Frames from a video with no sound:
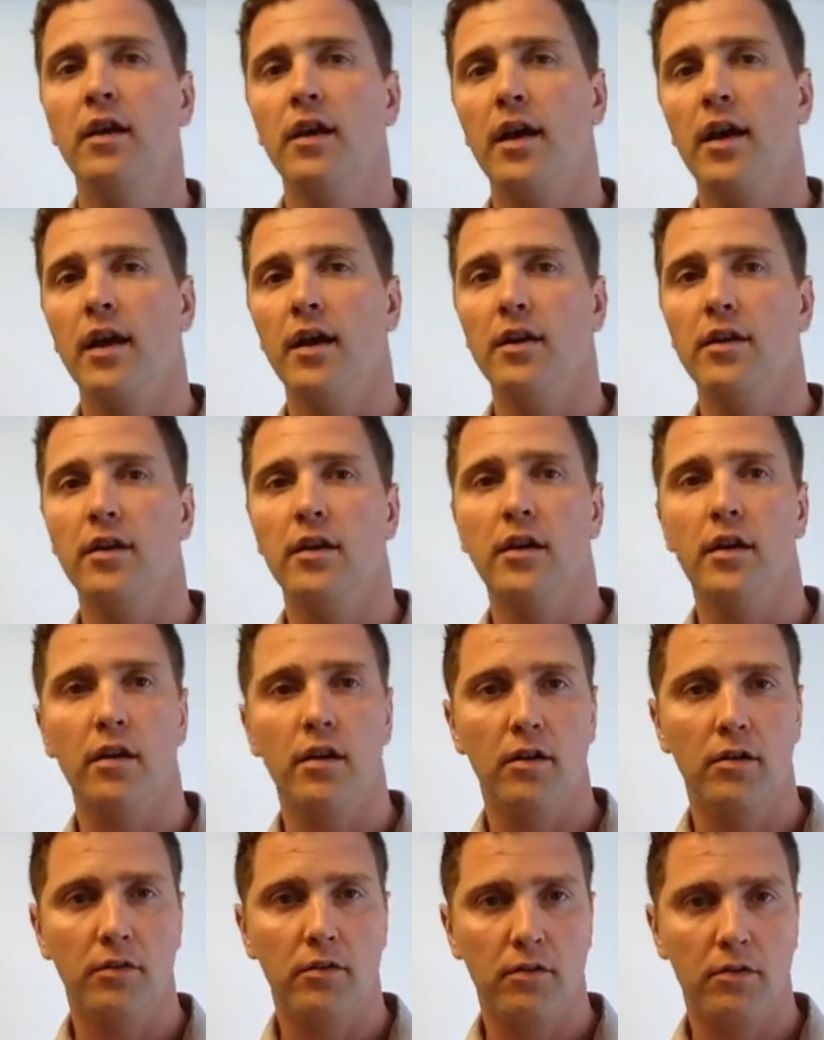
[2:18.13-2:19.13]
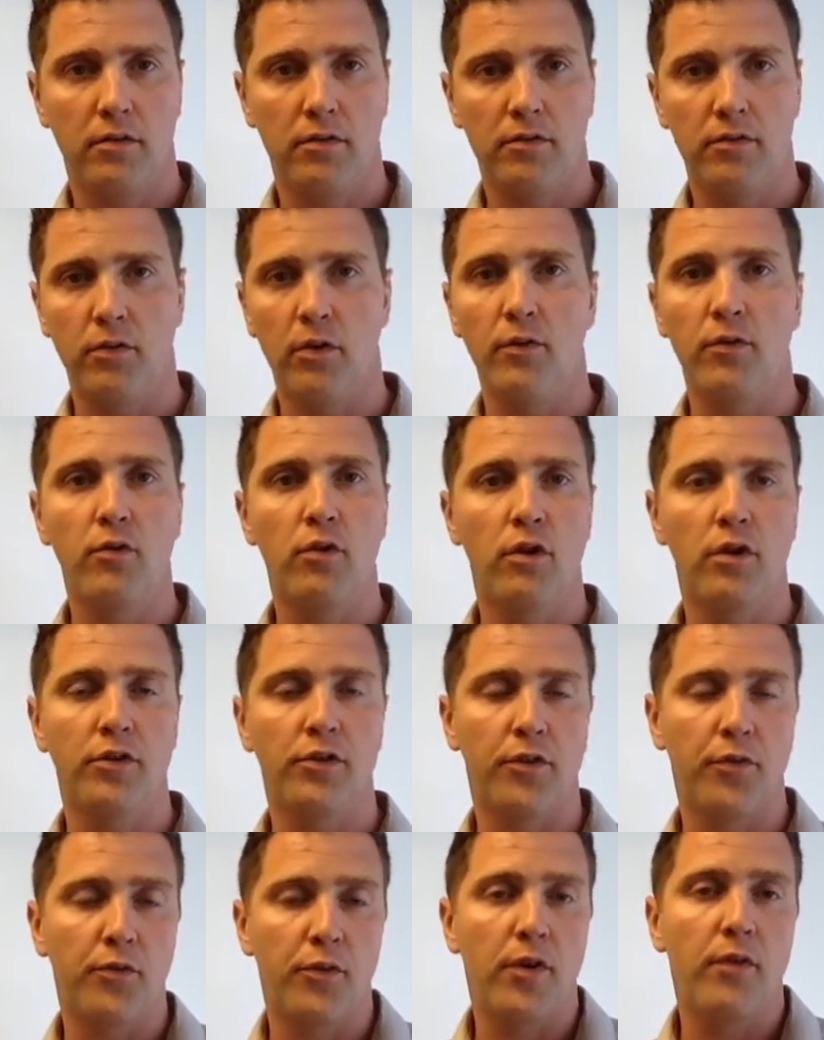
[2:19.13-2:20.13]
And so of course,
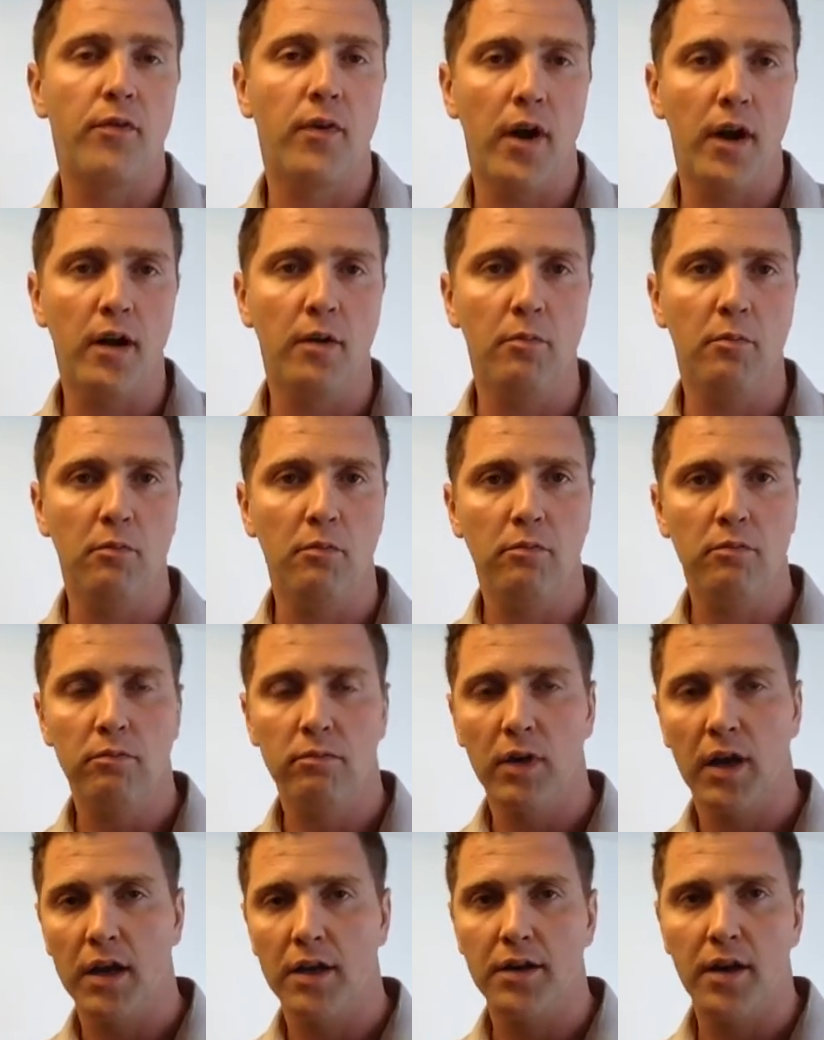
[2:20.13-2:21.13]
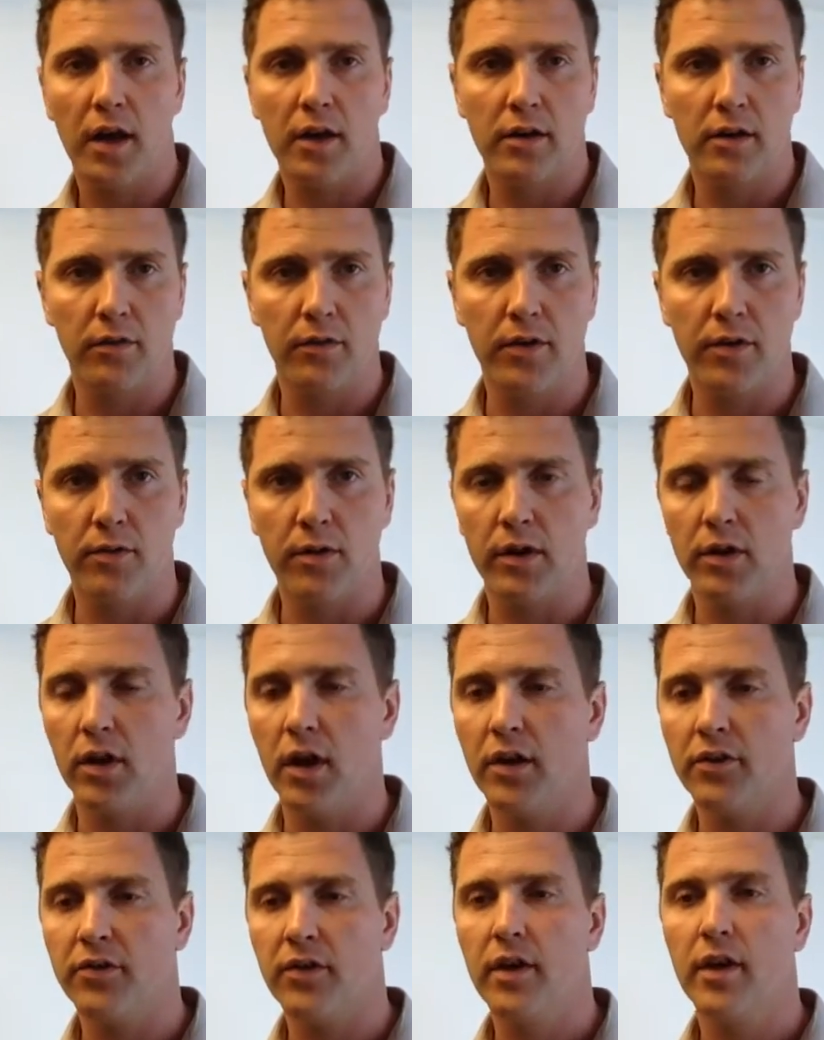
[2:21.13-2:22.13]
if we find a conductive hearing
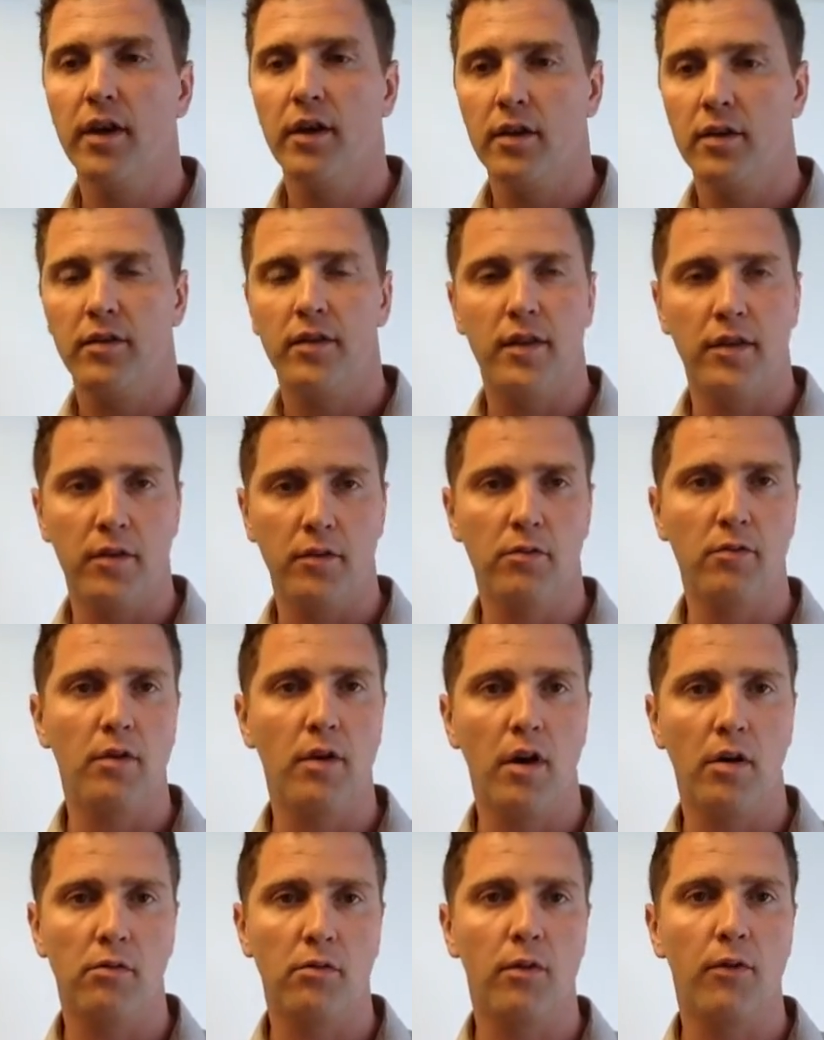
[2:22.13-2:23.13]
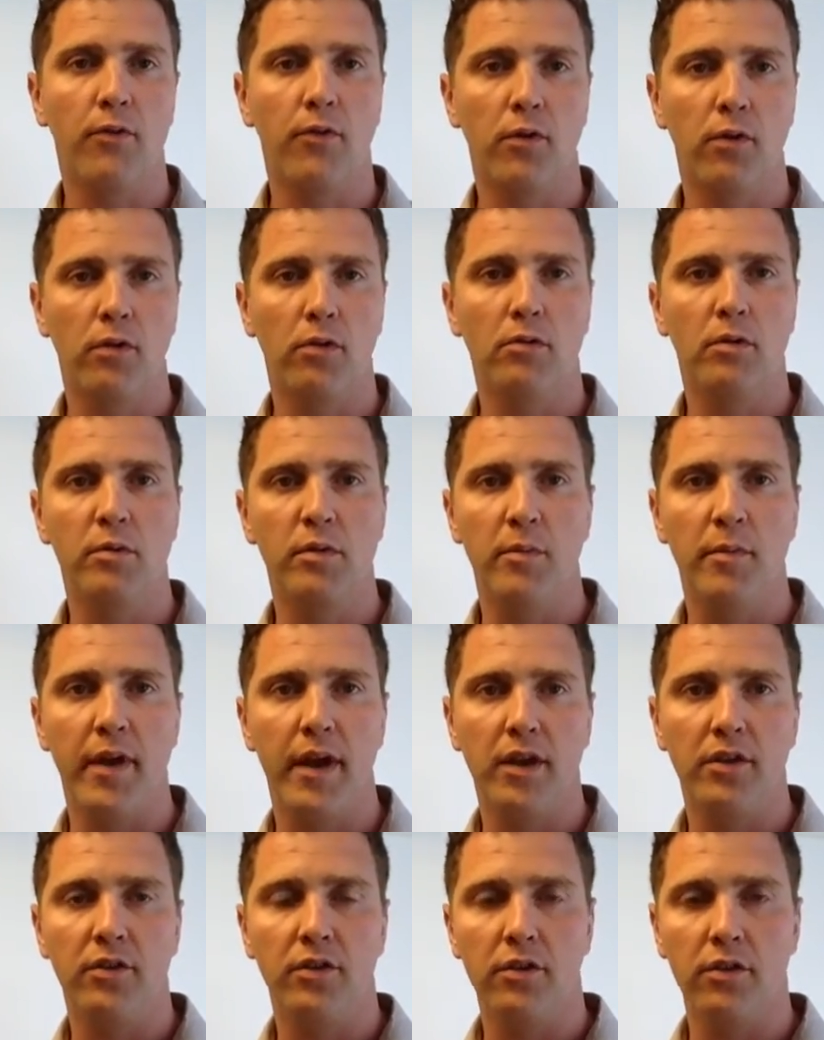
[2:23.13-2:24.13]
loss, then a referral will be
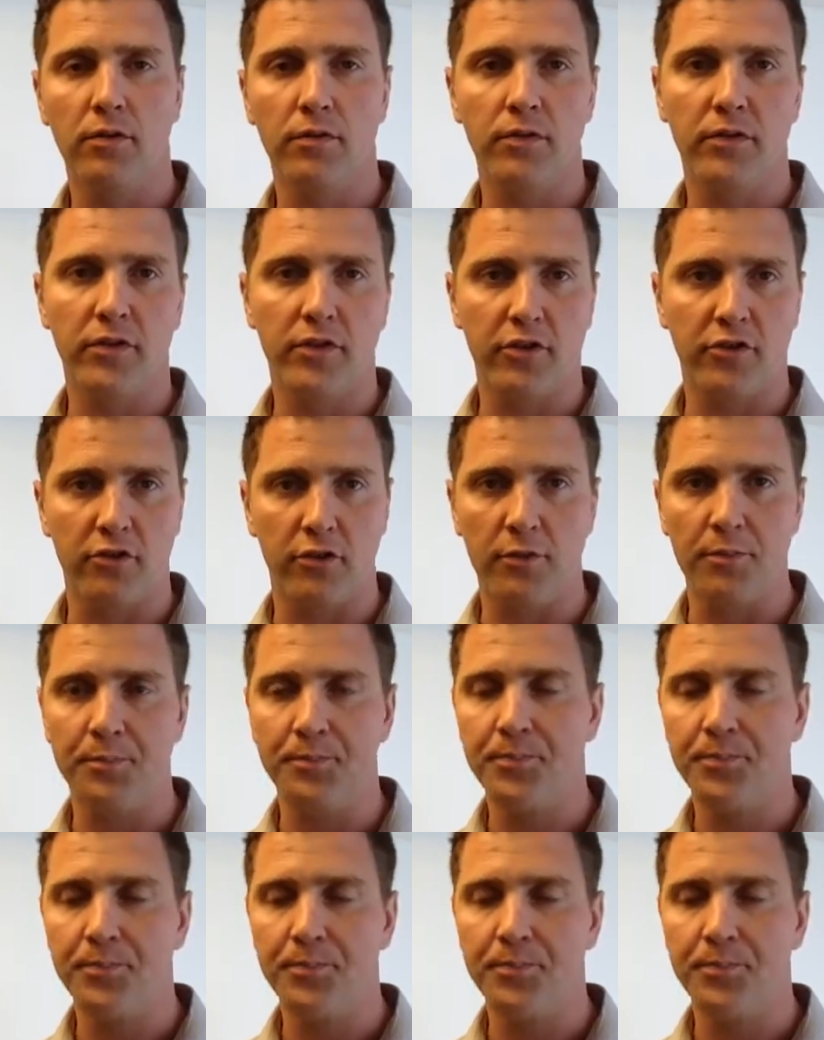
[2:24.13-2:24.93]
made to your physician.